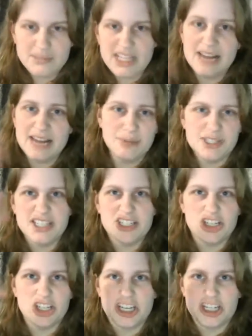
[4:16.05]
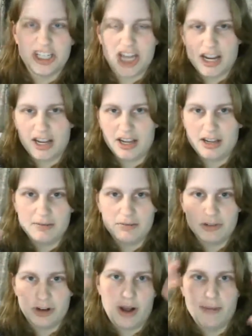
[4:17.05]
potentially shake
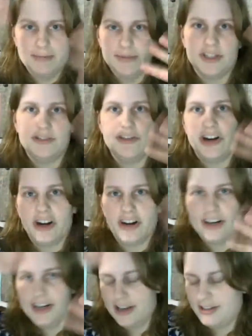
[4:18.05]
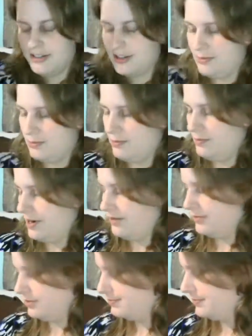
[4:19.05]
crumbs and fur and dust and
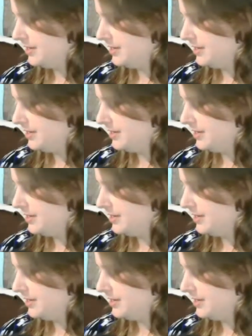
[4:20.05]
whatever